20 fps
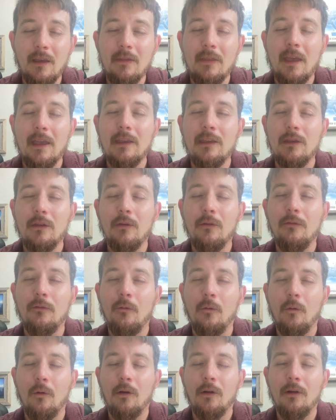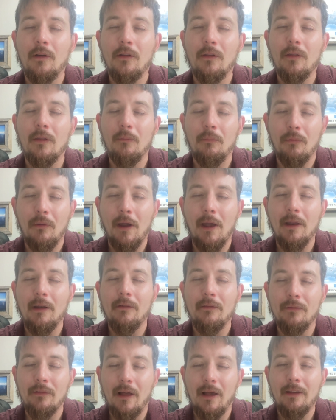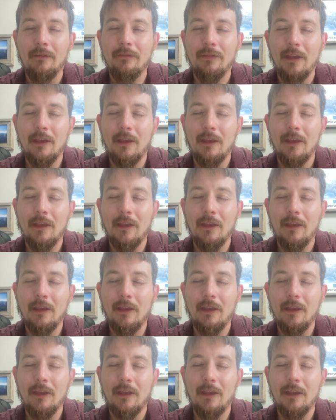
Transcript: Thank you for the bread of life.